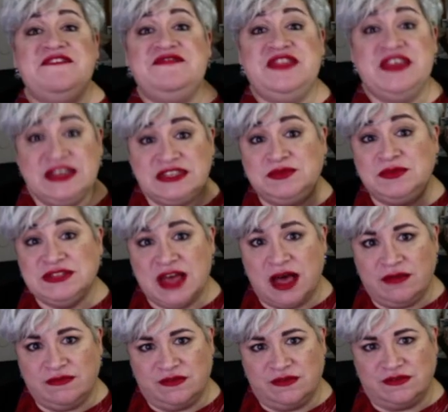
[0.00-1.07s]
If this was
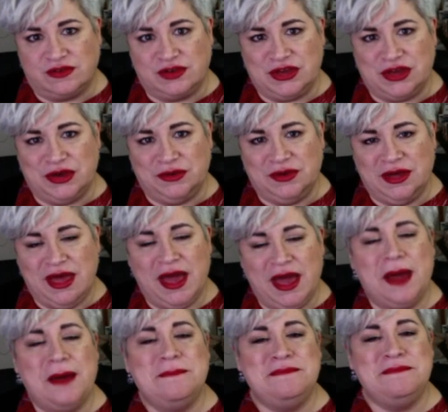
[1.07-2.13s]
helpful for you,
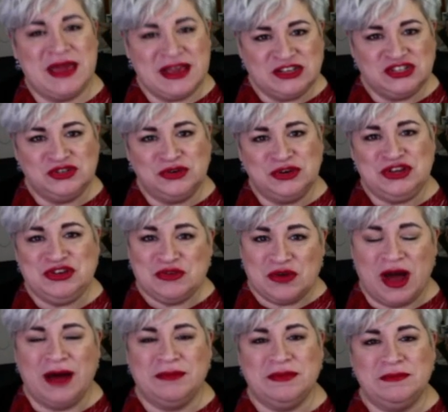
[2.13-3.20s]
make sure you
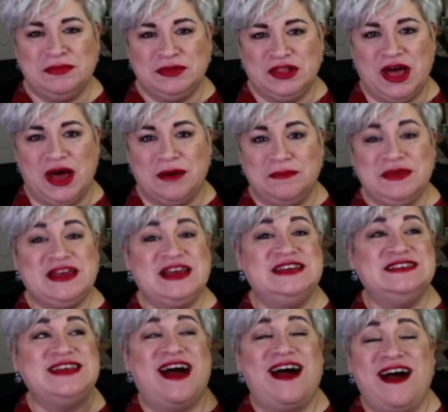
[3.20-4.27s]
comment below,
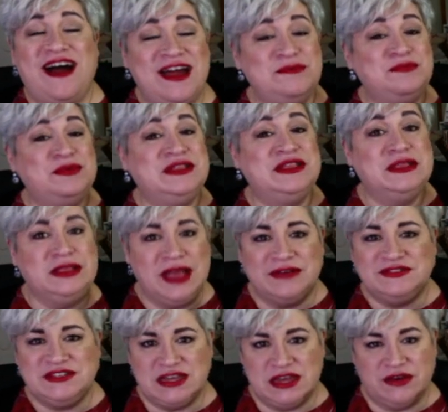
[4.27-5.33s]
because I would
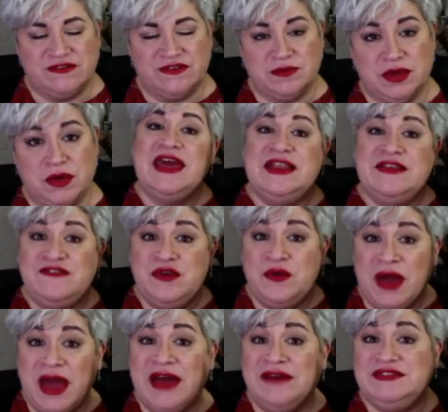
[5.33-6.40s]
love to hear from you. And if
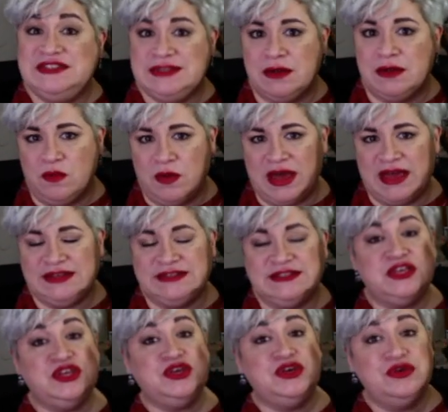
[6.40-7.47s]
you have some ways
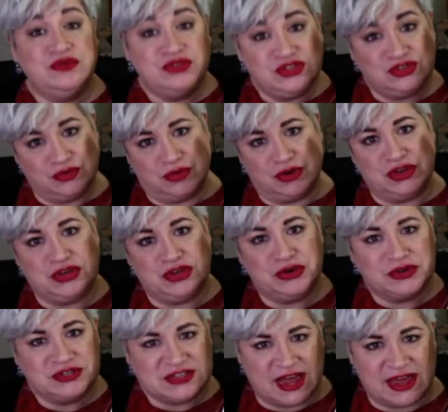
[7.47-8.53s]
that you store
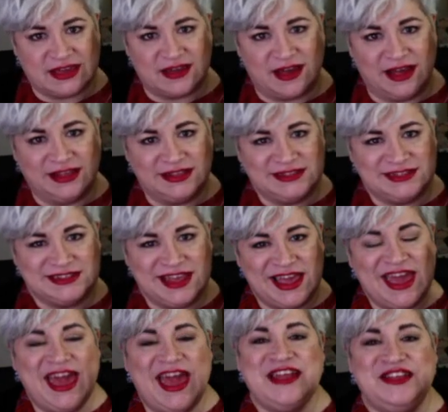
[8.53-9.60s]
your die cuts
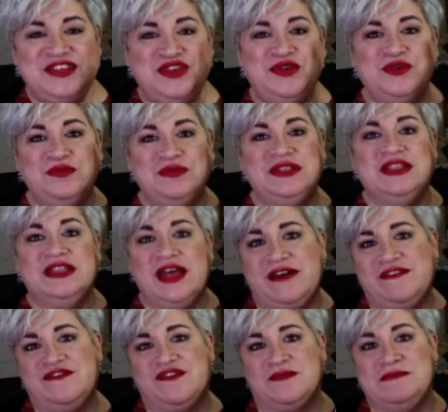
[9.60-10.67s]
and you would
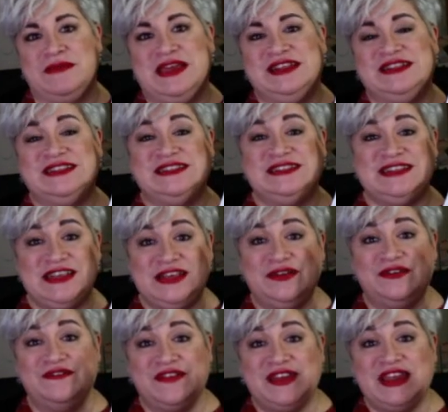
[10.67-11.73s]
love for me to see
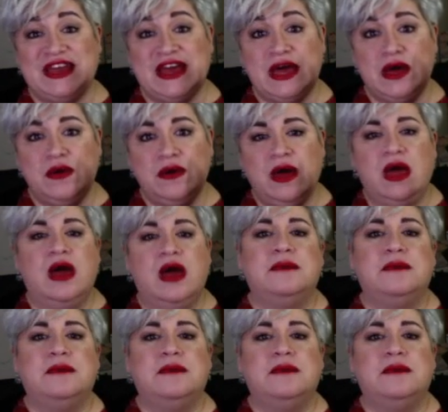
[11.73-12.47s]
your video,